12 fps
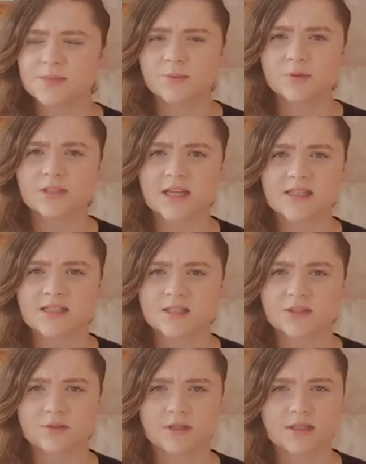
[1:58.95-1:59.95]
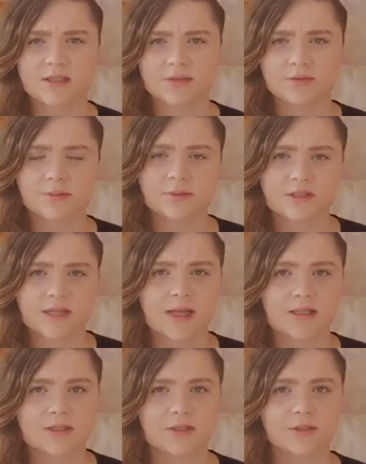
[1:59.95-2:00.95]
book doesn't really
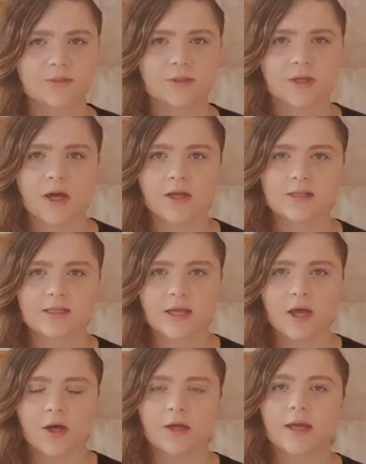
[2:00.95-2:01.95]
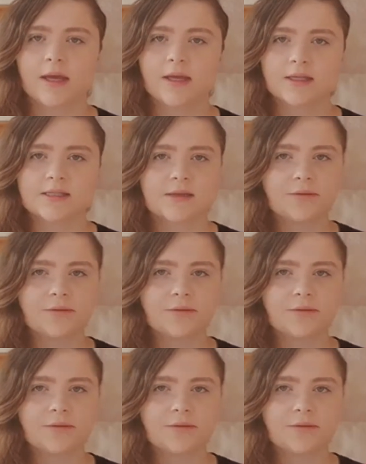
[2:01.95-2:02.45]
represent you, because okay, it's a